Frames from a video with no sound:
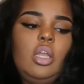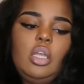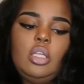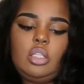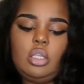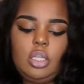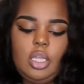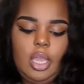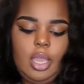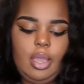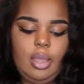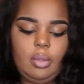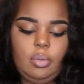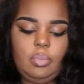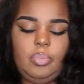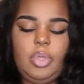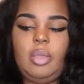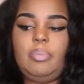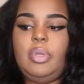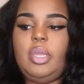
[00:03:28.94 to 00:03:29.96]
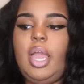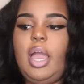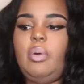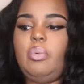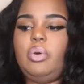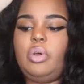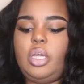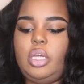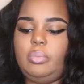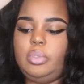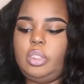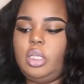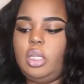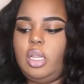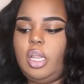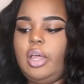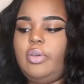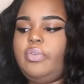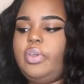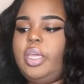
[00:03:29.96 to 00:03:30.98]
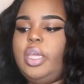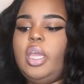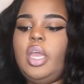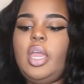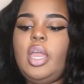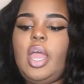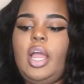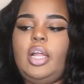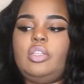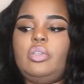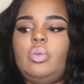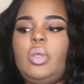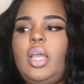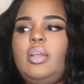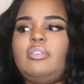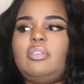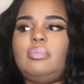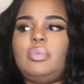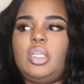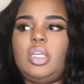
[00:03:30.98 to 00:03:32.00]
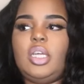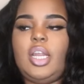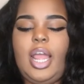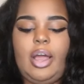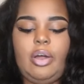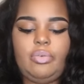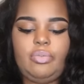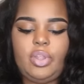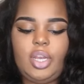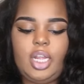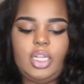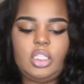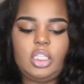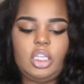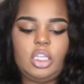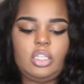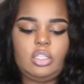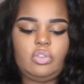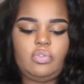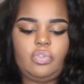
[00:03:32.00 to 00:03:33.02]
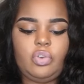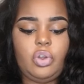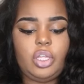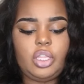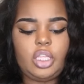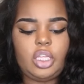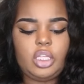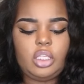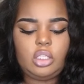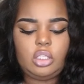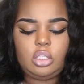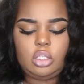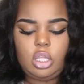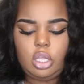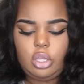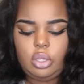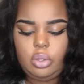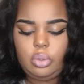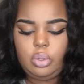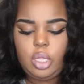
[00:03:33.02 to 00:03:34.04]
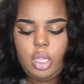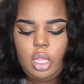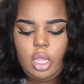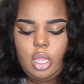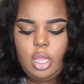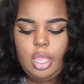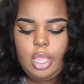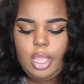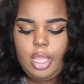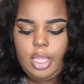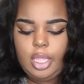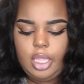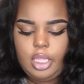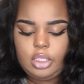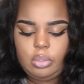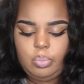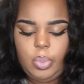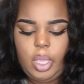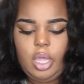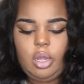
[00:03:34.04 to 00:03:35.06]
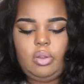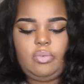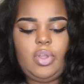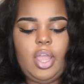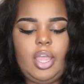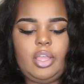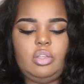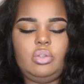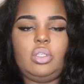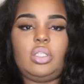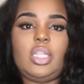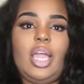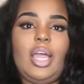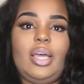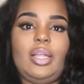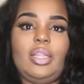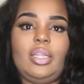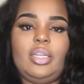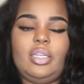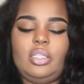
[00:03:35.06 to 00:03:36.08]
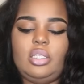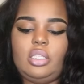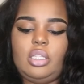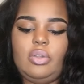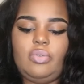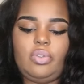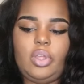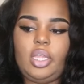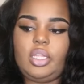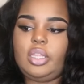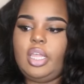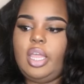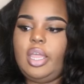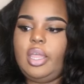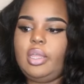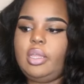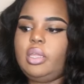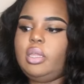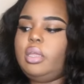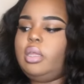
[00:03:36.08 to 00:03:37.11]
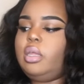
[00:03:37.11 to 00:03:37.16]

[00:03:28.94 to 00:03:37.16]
So yeah, maybe I will come to love it. I do have some good outfit ideas for this, so it is a matter of how you style it and stuff like that.